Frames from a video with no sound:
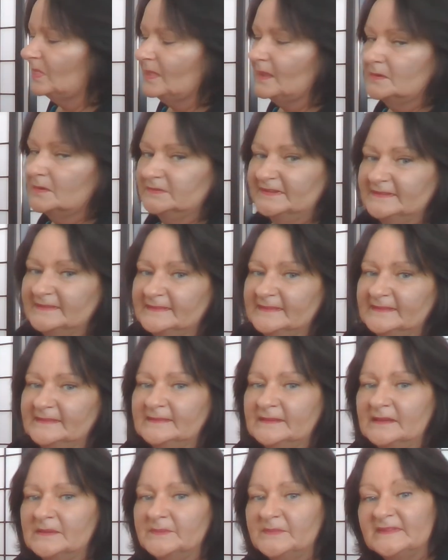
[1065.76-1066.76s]
which is the
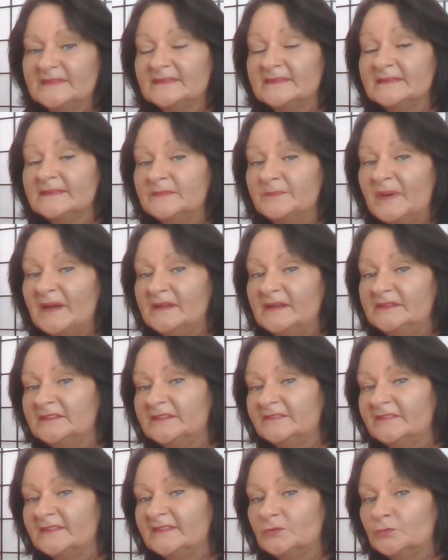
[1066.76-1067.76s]
same as this Page
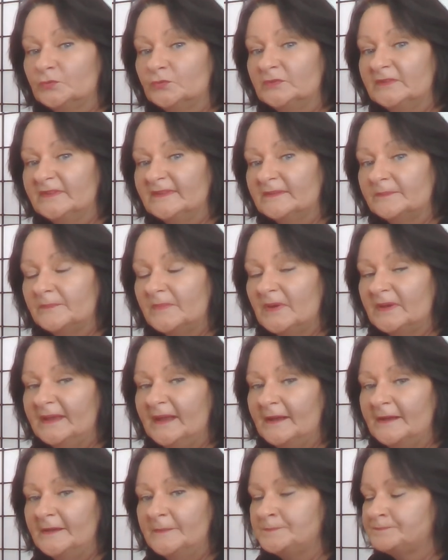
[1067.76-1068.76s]
of Swords,
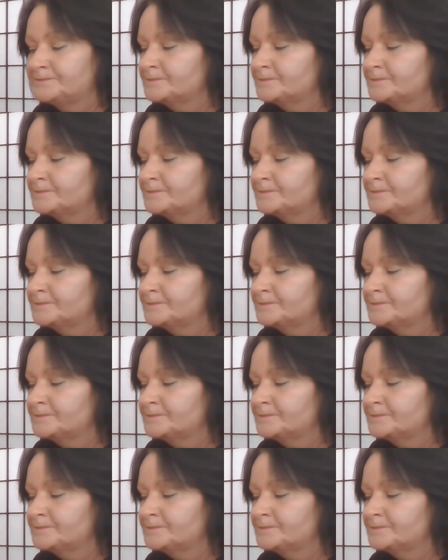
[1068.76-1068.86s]
okay?